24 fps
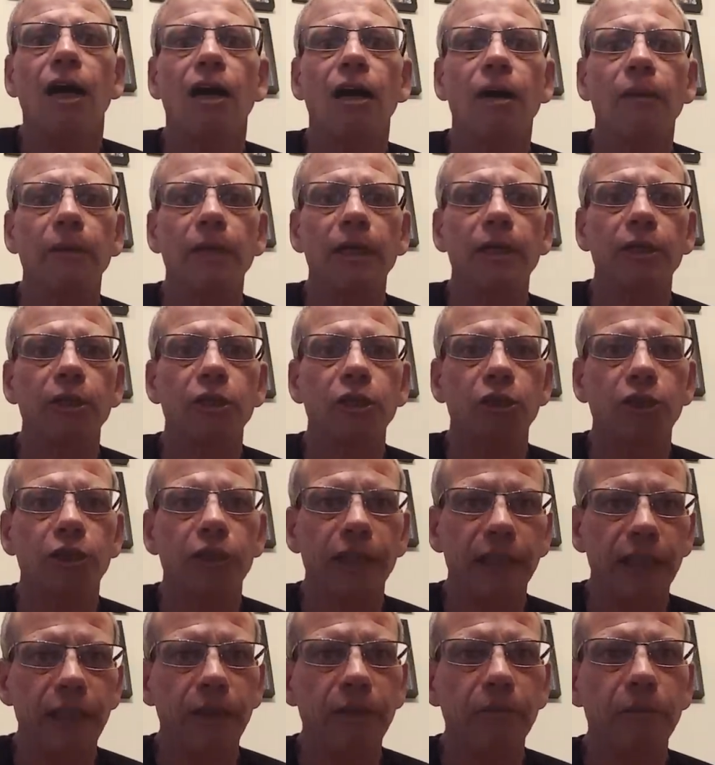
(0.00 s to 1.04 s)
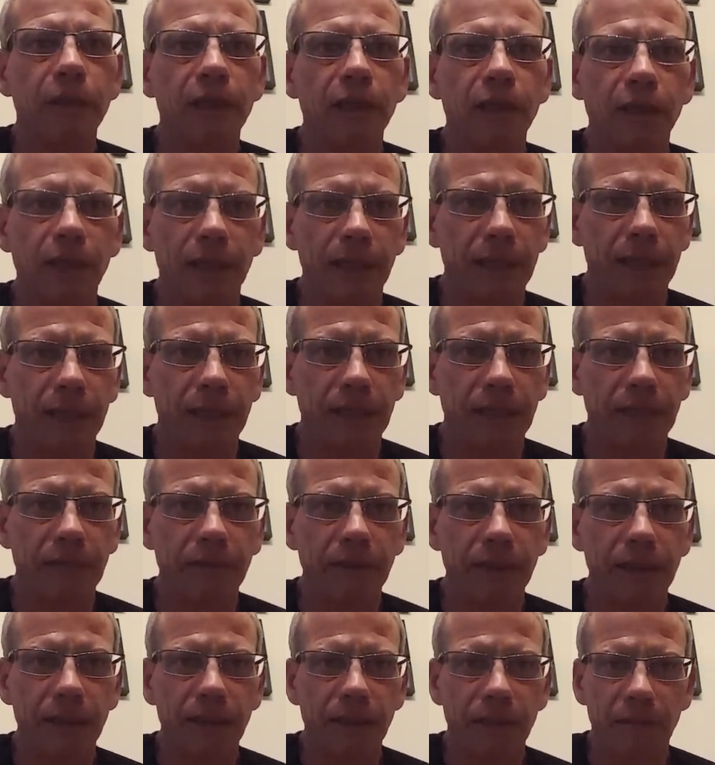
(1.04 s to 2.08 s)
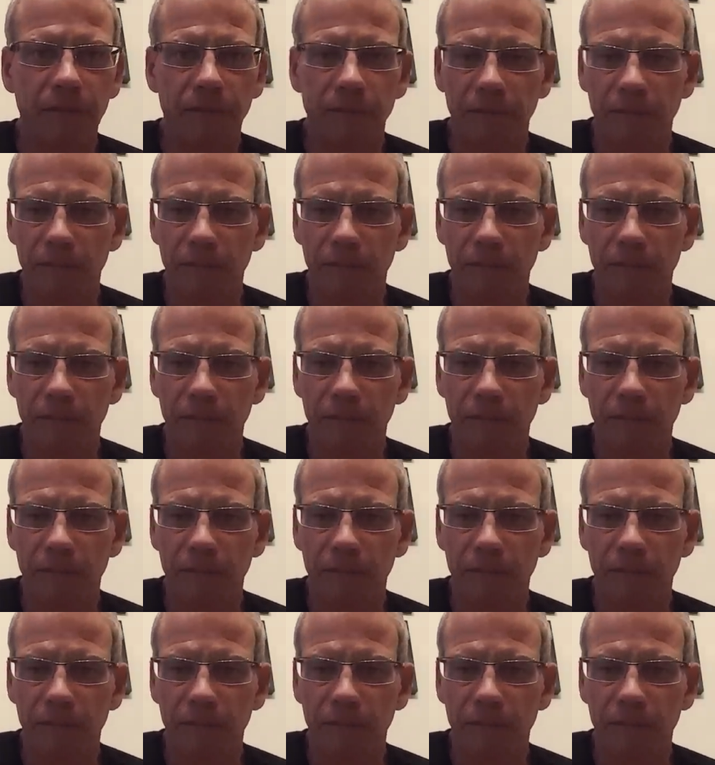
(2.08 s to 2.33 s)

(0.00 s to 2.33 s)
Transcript: I'm going to continue my lighter series,